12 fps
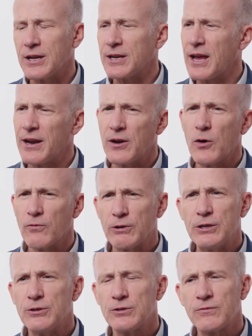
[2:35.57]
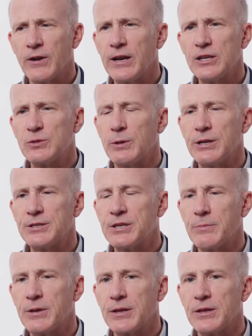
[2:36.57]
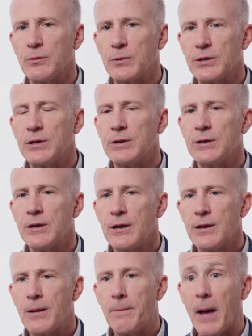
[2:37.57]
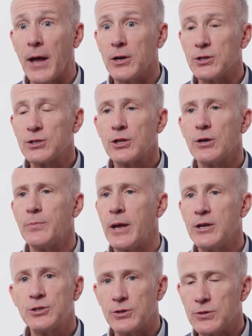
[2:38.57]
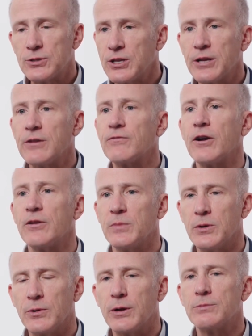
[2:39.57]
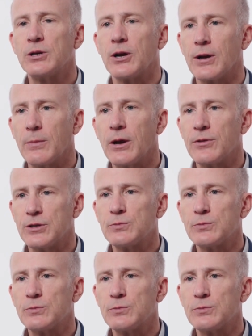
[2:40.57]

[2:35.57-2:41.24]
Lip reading: again, an overused phrase, but it's something that really matters to the patient who's sitting in front of me when I'm talking about this